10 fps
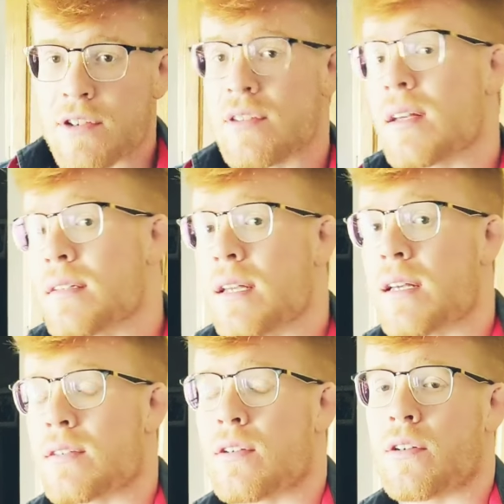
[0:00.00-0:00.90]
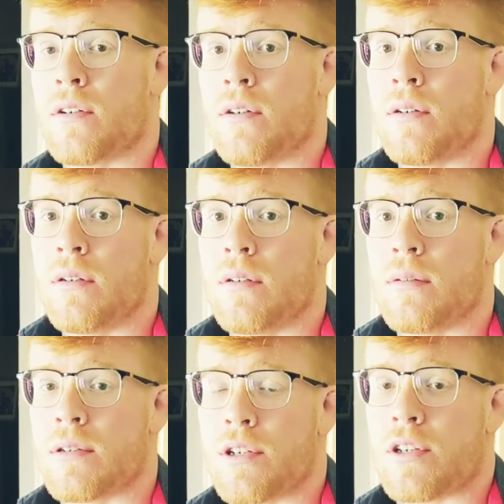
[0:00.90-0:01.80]
Have your sexy ass girl
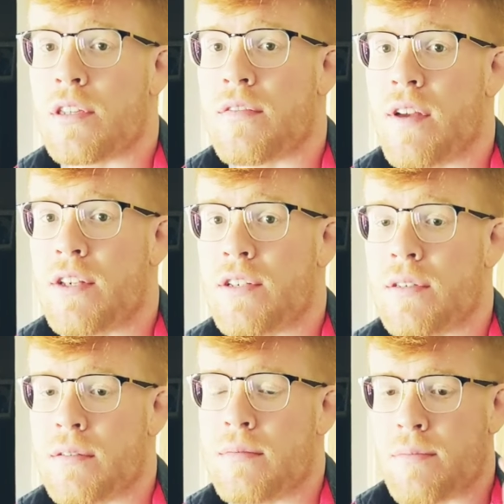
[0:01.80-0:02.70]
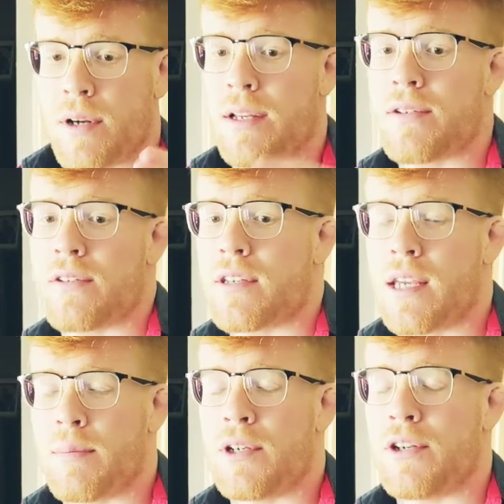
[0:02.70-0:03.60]
cook you the veggies. Mariah, turn
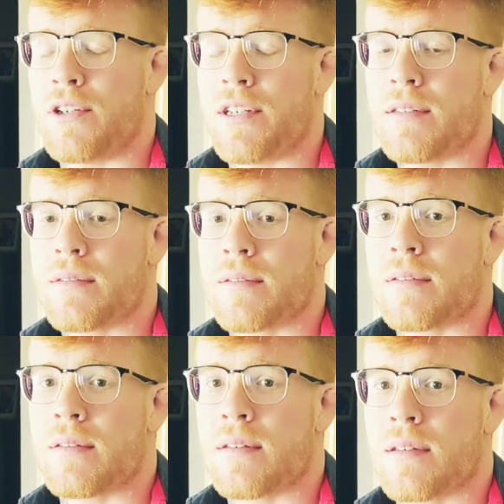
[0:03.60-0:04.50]
the camera to your tits.